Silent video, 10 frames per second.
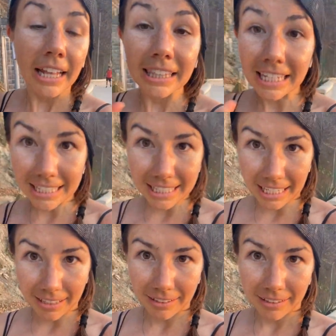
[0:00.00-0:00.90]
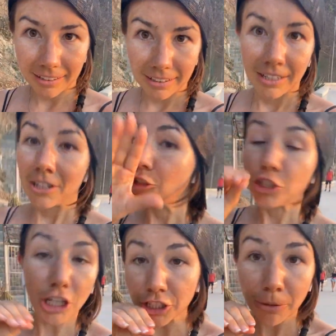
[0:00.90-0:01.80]
Listen.
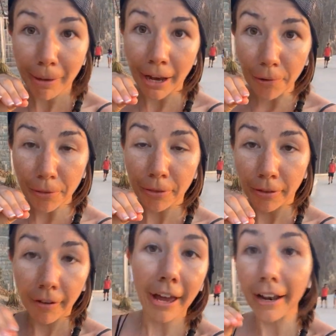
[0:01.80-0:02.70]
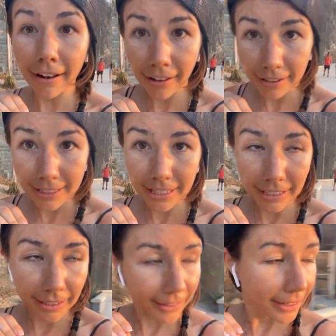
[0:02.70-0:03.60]
Shut your mouth and
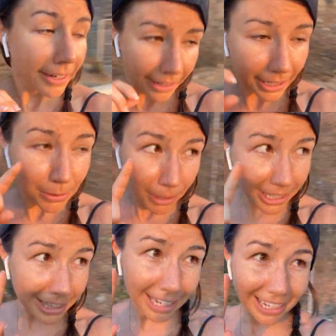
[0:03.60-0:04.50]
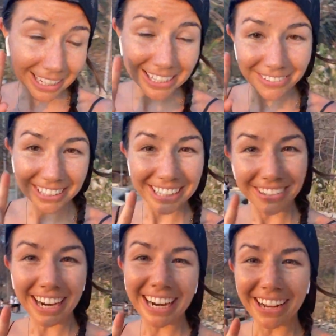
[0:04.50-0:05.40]
listen. That's one thing that's really
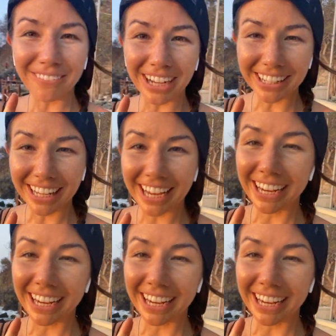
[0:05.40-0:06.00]
great about